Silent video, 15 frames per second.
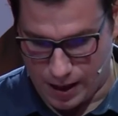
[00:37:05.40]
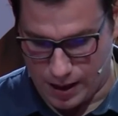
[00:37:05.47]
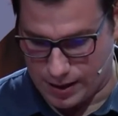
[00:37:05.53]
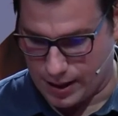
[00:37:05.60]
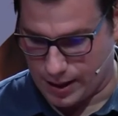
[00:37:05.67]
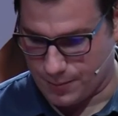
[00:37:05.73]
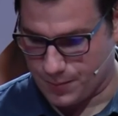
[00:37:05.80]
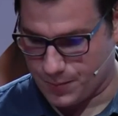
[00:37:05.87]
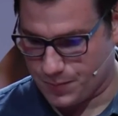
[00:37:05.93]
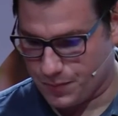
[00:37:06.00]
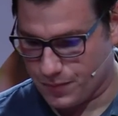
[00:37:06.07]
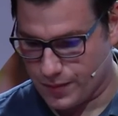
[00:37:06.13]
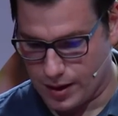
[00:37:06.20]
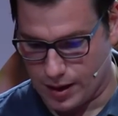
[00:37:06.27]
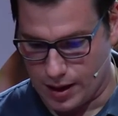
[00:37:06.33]
okay?
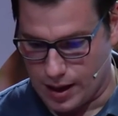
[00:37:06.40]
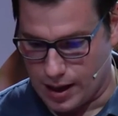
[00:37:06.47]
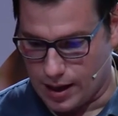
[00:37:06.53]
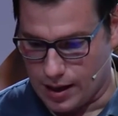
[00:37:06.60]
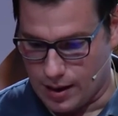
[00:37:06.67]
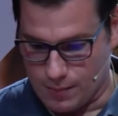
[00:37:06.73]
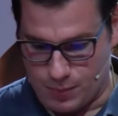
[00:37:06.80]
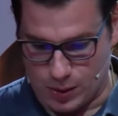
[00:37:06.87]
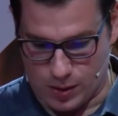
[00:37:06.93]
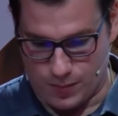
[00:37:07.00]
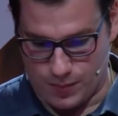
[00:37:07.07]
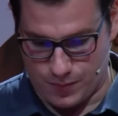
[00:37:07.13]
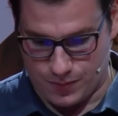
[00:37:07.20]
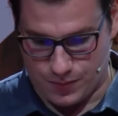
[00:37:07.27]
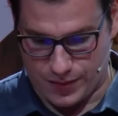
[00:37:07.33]

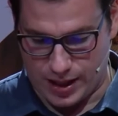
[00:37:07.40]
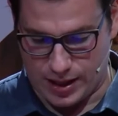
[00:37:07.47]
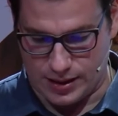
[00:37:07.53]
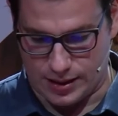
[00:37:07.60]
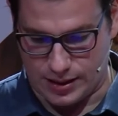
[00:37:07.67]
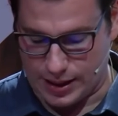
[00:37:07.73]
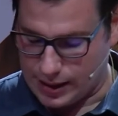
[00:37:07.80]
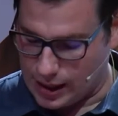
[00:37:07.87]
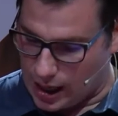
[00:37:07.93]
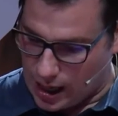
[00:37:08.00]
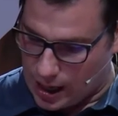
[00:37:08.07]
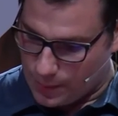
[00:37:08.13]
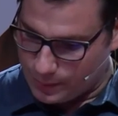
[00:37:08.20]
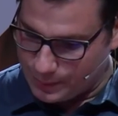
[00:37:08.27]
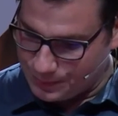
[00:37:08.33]
But, as I said,
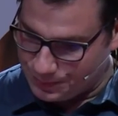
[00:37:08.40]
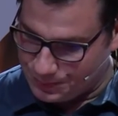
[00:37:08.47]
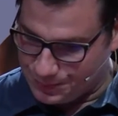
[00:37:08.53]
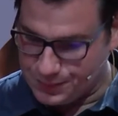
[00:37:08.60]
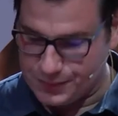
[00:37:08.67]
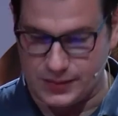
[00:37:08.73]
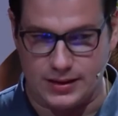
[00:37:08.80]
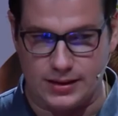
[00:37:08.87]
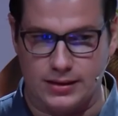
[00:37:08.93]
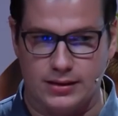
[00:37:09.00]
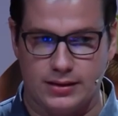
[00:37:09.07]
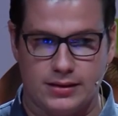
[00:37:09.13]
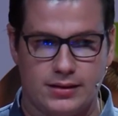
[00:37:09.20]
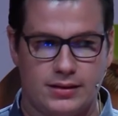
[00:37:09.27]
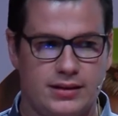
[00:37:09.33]
um,
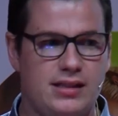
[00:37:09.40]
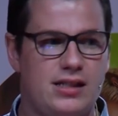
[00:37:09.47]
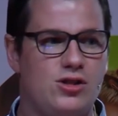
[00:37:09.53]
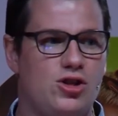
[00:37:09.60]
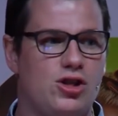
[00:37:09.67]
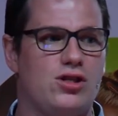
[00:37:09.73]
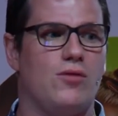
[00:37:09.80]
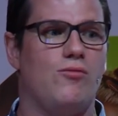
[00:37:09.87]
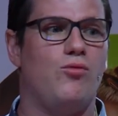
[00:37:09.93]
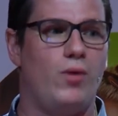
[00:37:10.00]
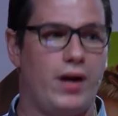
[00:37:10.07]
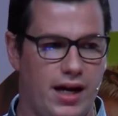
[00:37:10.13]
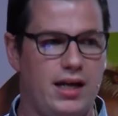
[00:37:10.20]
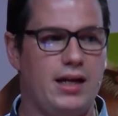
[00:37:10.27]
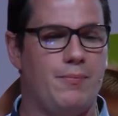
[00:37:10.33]
this is just a
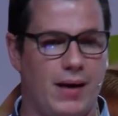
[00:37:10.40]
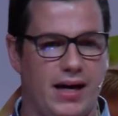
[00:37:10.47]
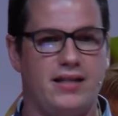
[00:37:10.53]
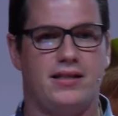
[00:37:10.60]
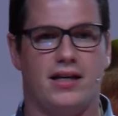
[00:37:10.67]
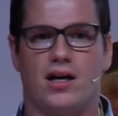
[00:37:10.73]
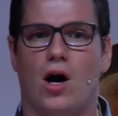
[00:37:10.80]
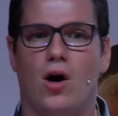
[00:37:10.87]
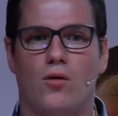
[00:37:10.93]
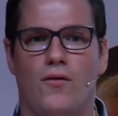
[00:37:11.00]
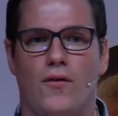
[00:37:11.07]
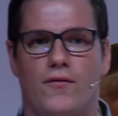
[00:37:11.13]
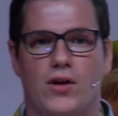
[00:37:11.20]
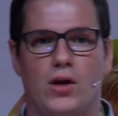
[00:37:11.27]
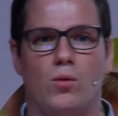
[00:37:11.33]
really basic
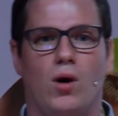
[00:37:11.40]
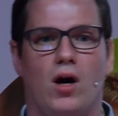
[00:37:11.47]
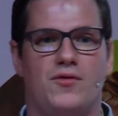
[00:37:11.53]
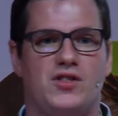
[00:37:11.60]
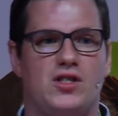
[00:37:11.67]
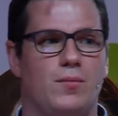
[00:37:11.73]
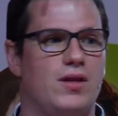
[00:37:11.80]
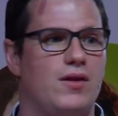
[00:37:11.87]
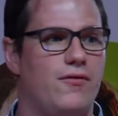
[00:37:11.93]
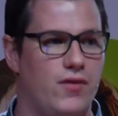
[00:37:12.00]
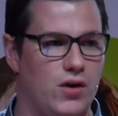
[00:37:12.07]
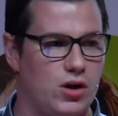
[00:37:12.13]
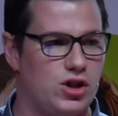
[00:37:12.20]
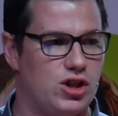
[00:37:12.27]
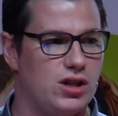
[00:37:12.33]
overview of some of the
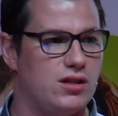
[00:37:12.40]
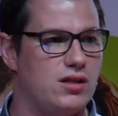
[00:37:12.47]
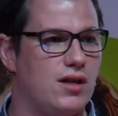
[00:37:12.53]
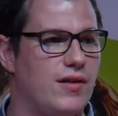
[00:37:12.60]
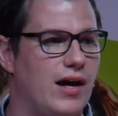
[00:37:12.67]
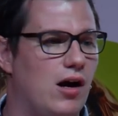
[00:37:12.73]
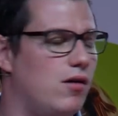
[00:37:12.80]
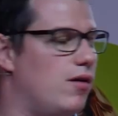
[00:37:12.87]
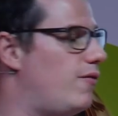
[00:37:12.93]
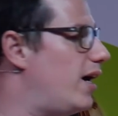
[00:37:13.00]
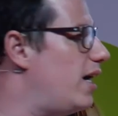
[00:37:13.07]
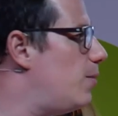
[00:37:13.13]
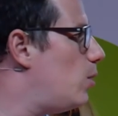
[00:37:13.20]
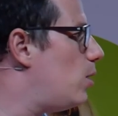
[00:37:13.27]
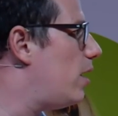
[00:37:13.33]
functions that are
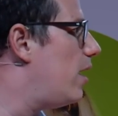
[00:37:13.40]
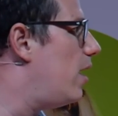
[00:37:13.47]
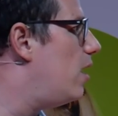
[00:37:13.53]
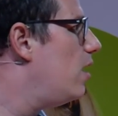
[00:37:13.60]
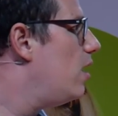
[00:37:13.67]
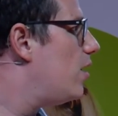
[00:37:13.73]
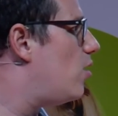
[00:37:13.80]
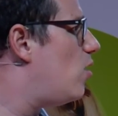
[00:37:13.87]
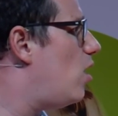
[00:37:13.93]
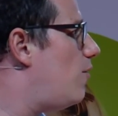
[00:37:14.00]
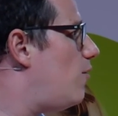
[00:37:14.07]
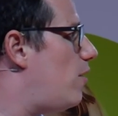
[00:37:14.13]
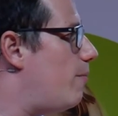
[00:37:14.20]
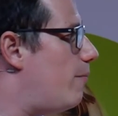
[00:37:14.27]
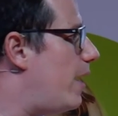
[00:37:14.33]
available here. There are
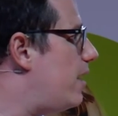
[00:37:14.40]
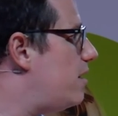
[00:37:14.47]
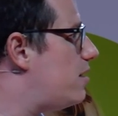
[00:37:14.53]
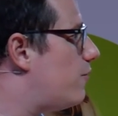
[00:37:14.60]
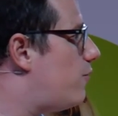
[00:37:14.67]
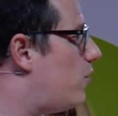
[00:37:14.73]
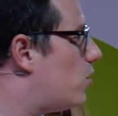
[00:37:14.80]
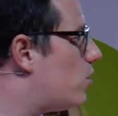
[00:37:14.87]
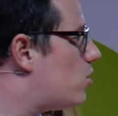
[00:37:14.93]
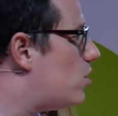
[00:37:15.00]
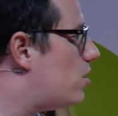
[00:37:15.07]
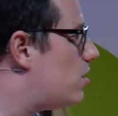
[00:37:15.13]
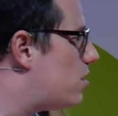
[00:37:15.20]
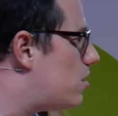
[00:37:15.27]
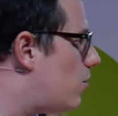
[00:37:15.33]
other amazing
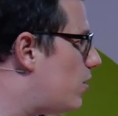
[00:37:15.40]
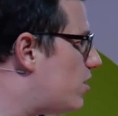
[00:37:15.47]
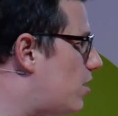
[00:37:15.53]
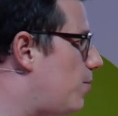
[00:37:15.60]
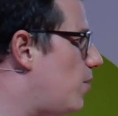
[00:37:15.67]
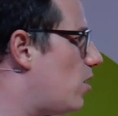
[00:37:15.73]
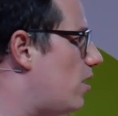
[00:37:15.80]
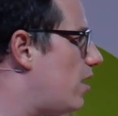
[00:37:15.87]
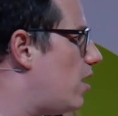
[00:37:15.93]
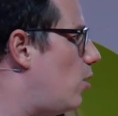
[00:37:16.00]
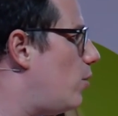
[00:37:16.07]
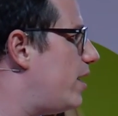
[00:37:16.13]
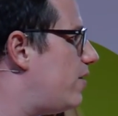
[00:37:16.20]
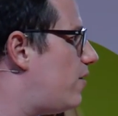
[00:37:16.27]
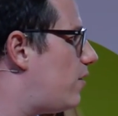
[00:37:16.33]
functions which I'm not going to
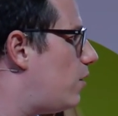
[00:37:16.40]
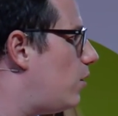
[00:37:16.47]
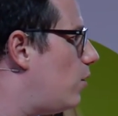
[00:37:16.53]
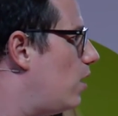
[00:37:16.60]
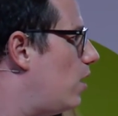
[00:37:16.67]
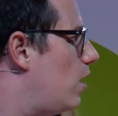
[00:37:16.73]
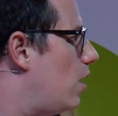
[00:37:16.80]
go into,